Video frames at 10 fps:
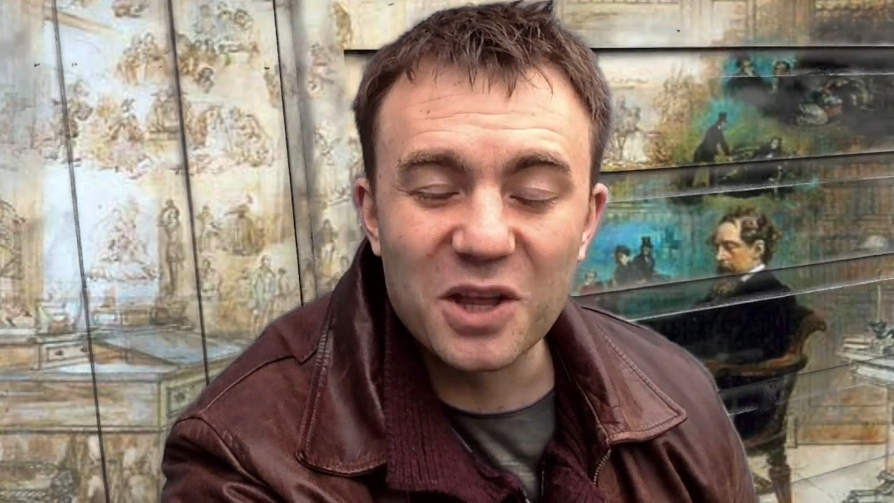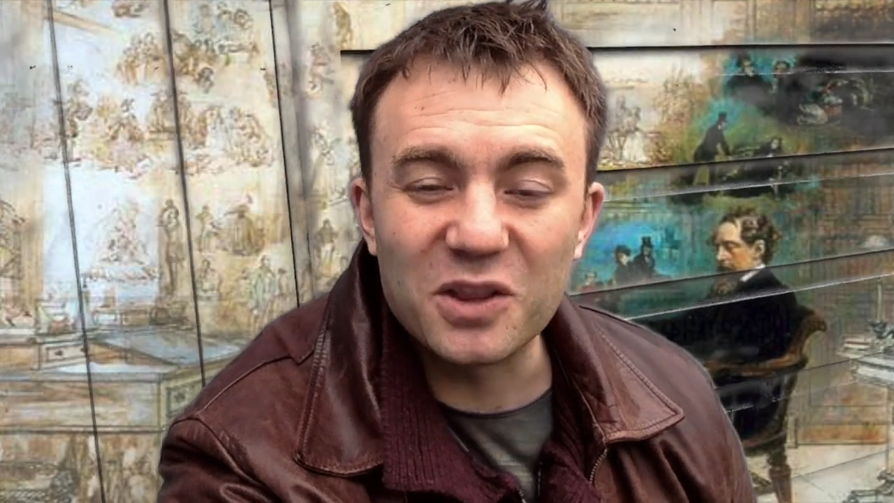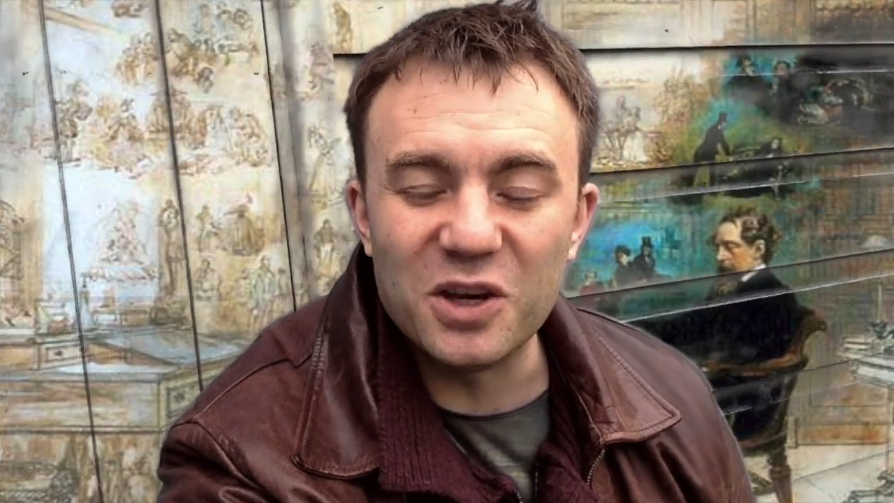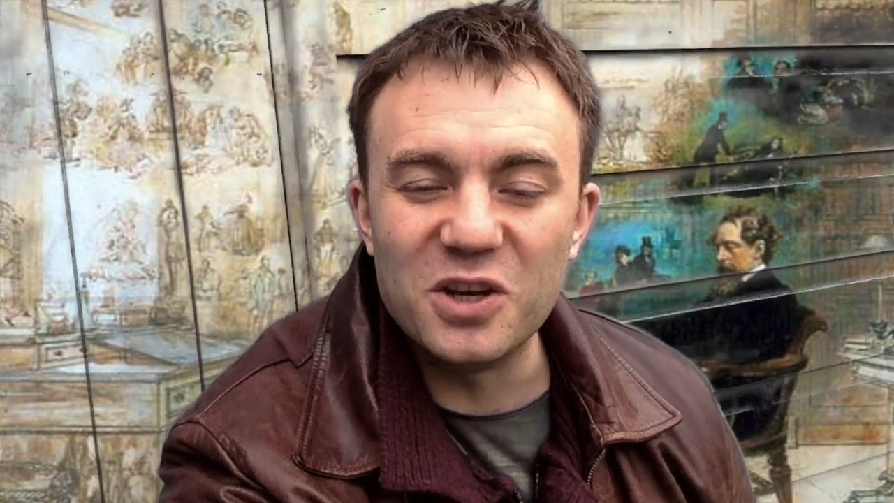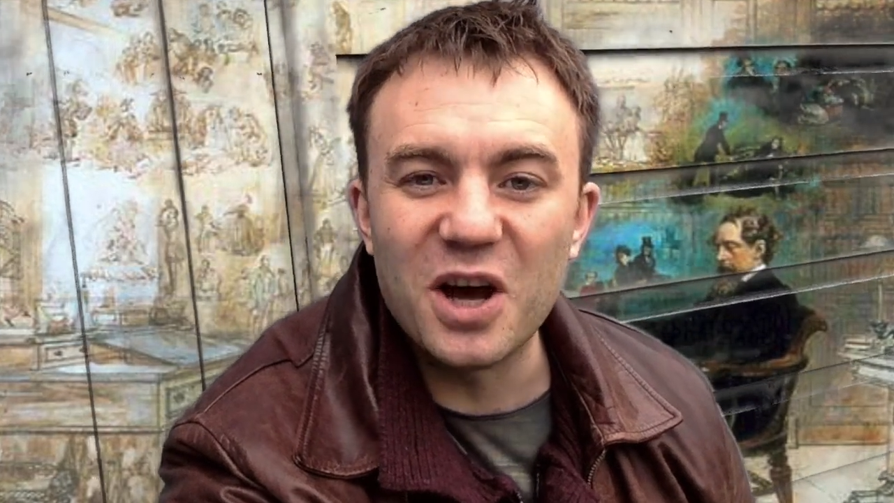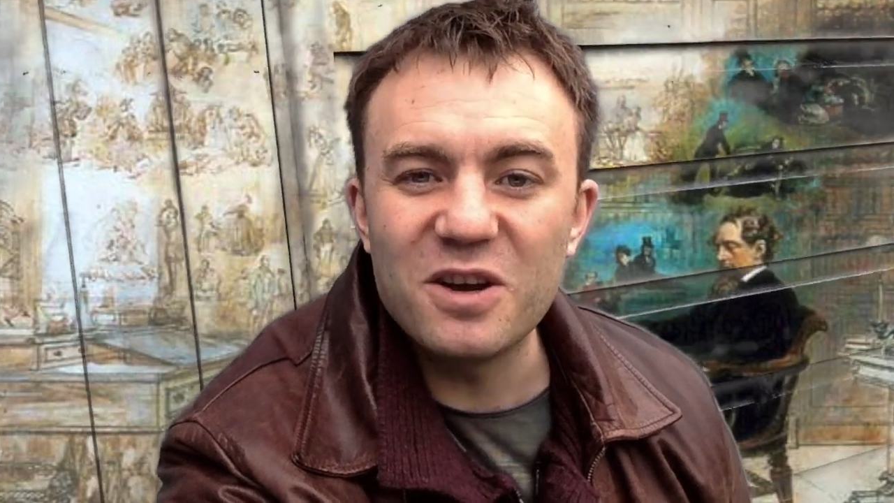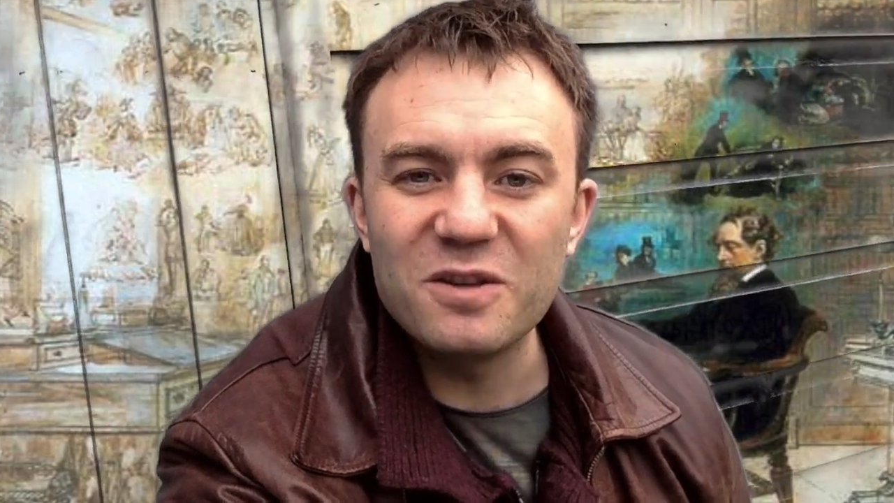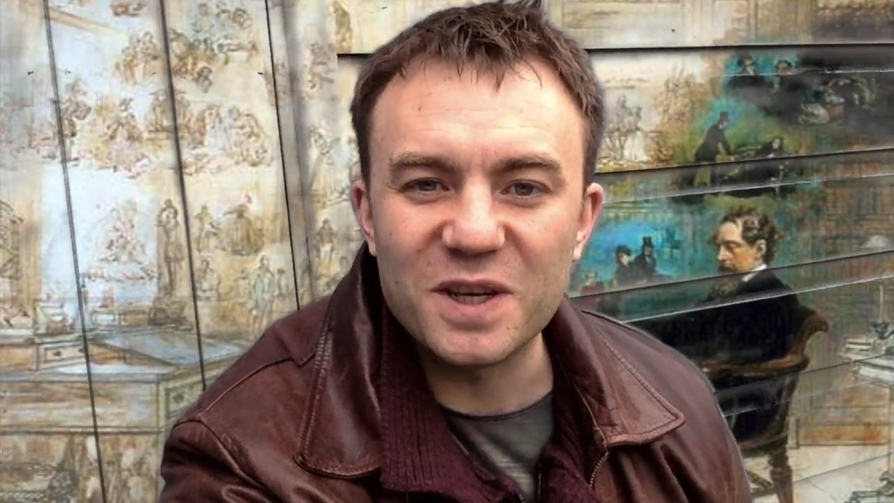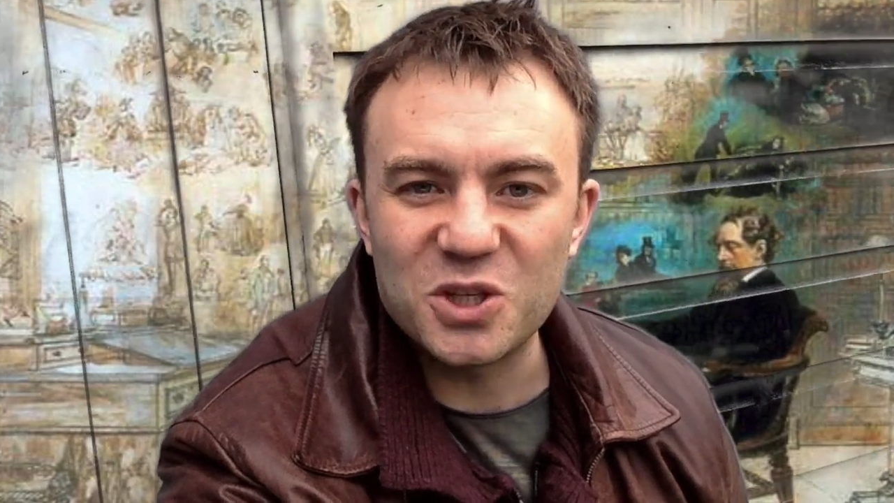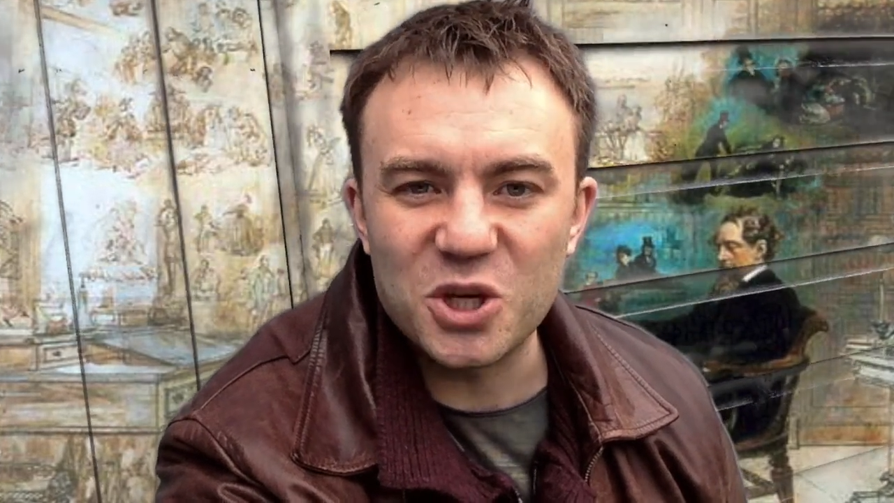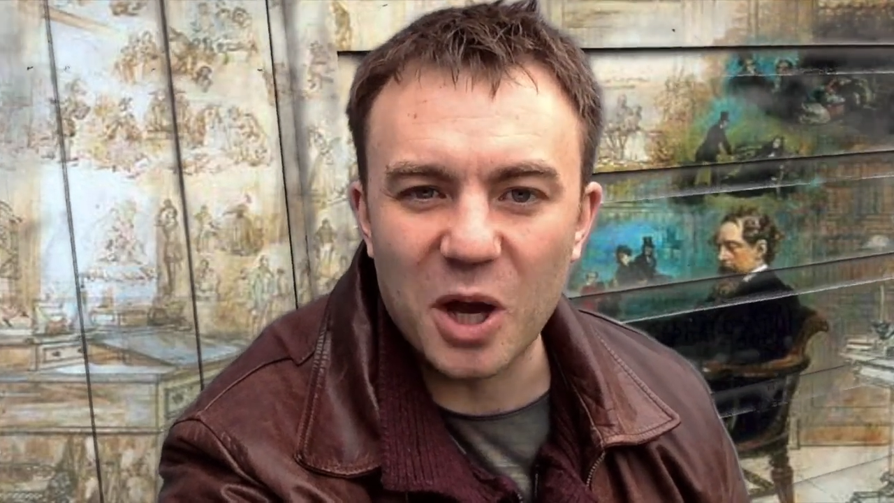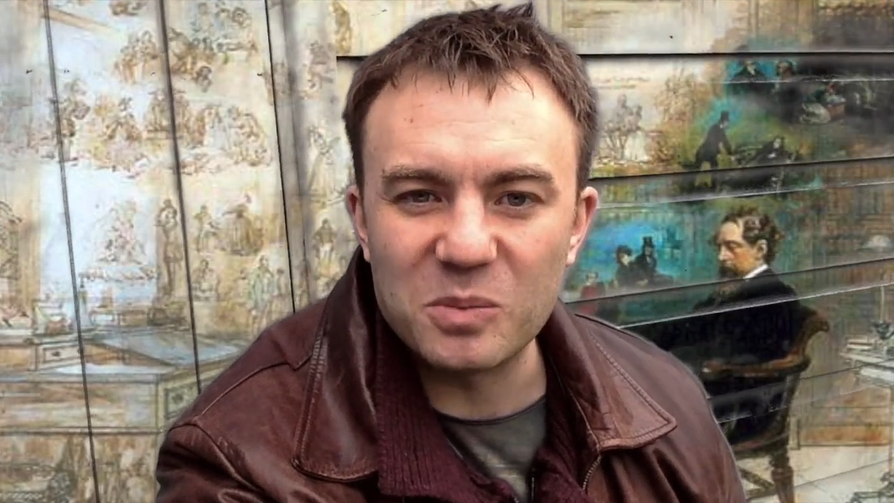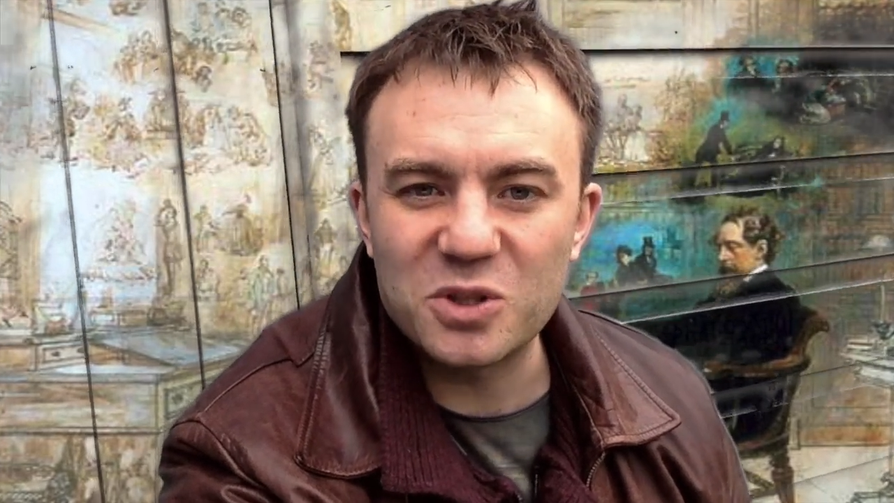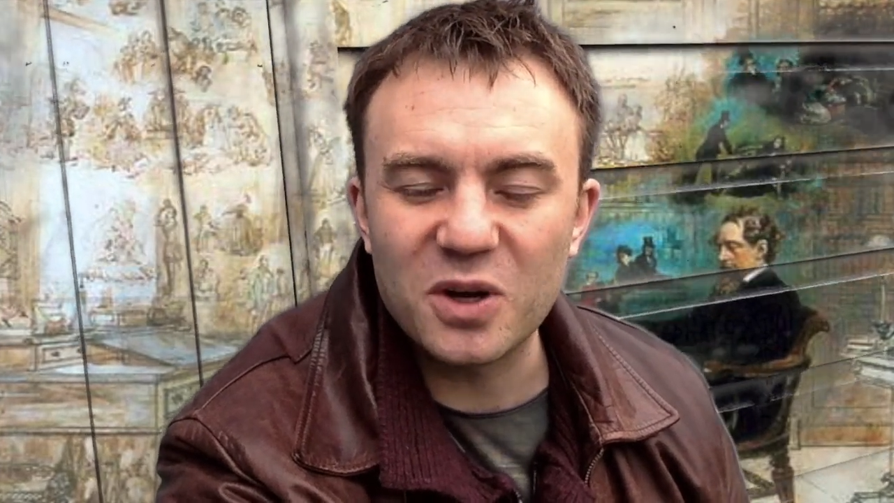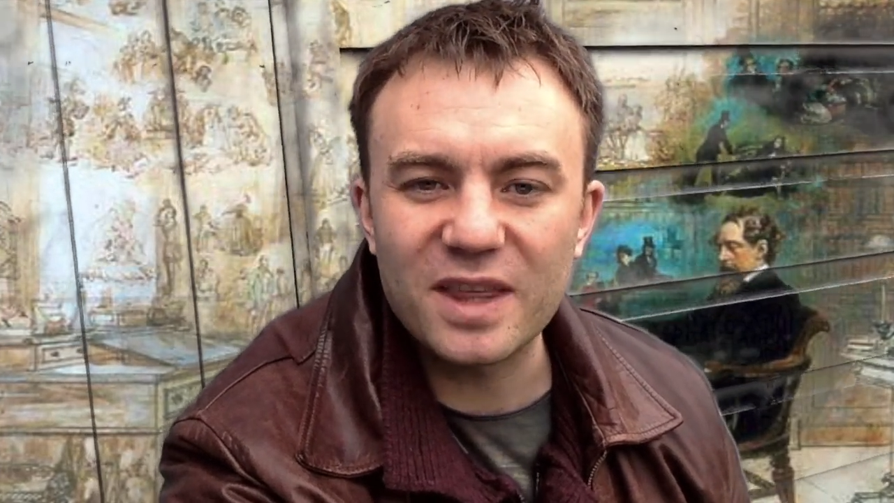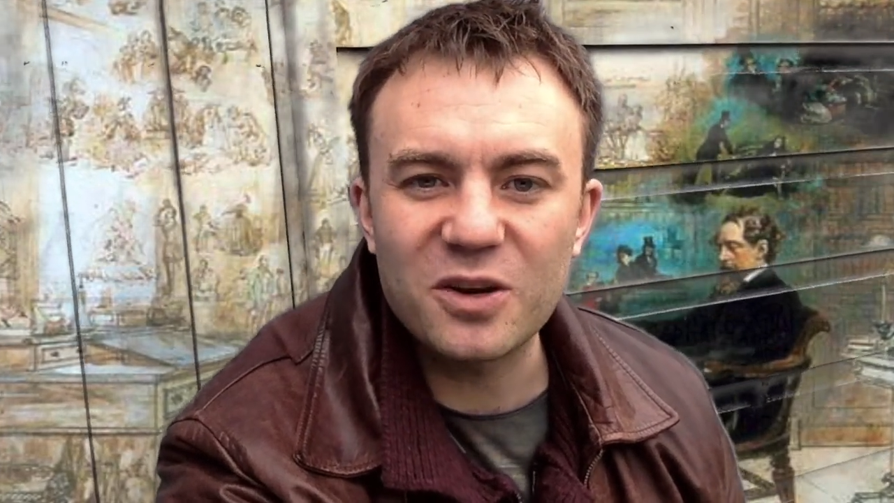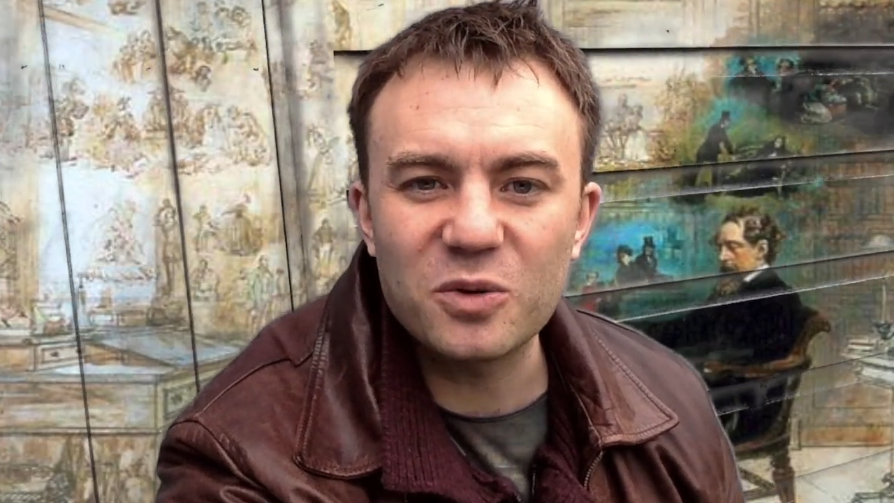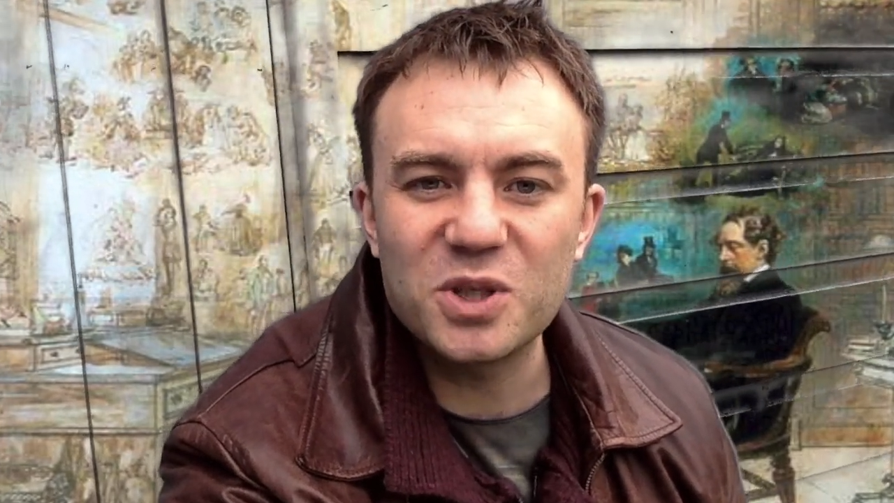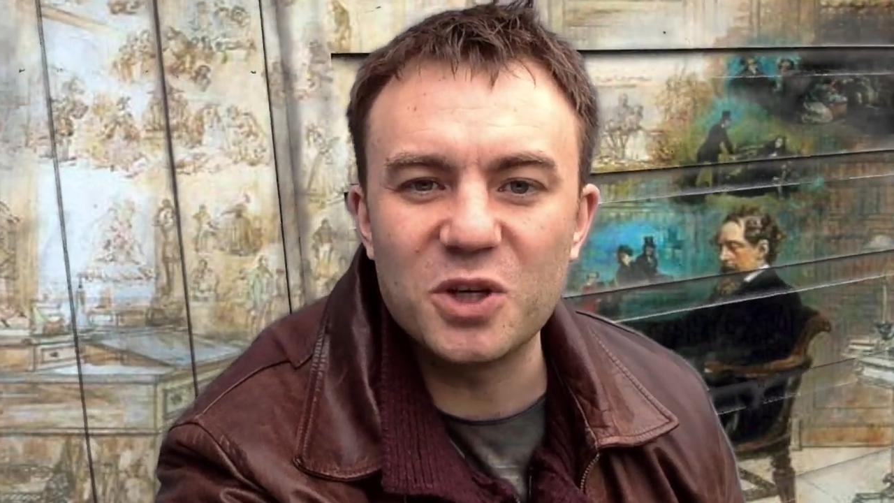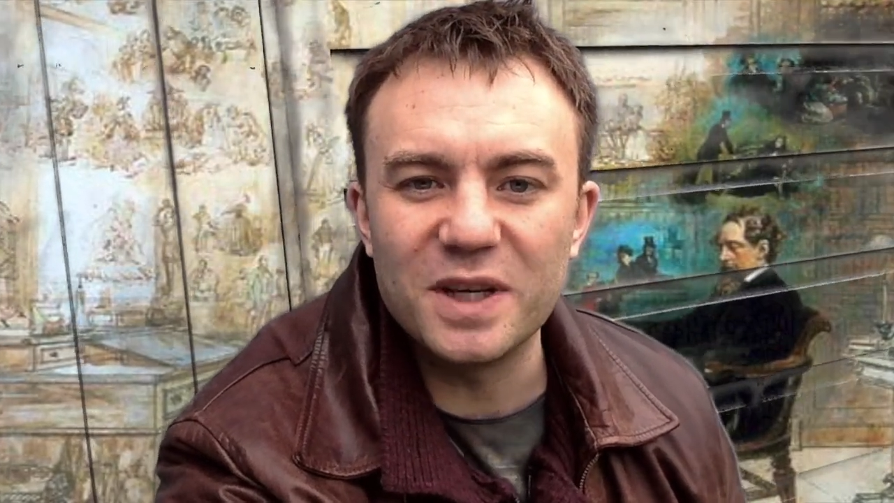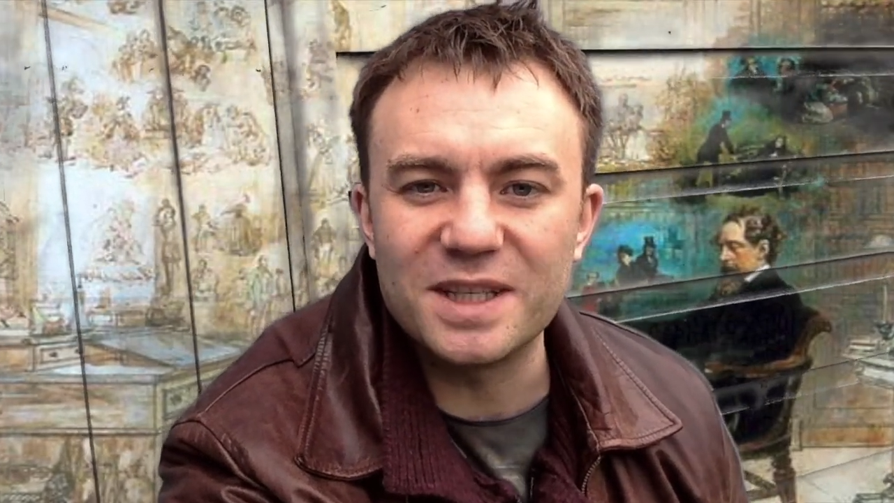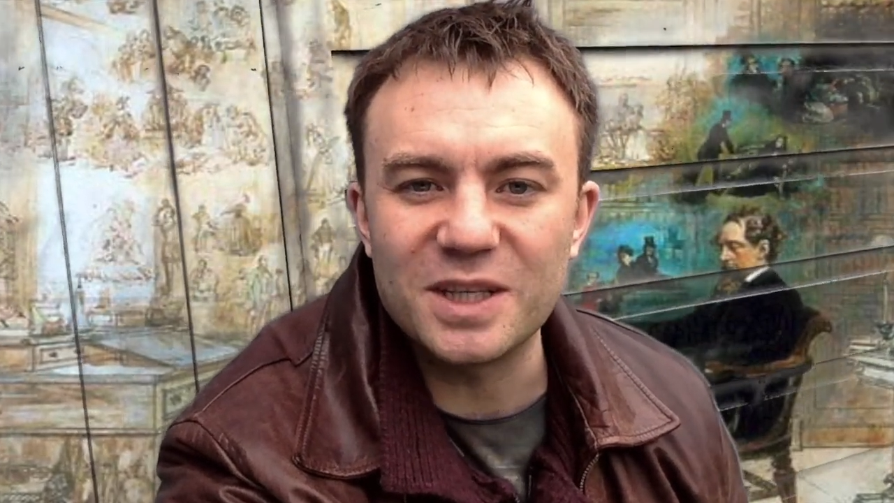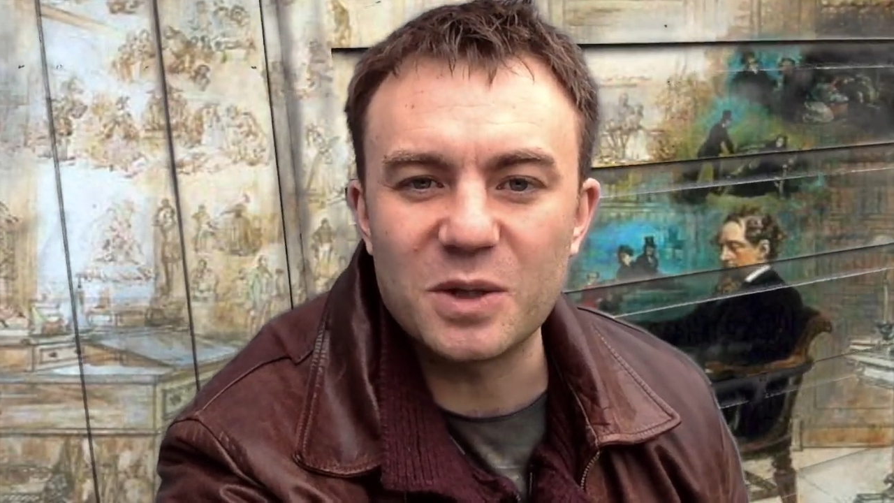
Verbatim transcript: that none of his chums took that opportunity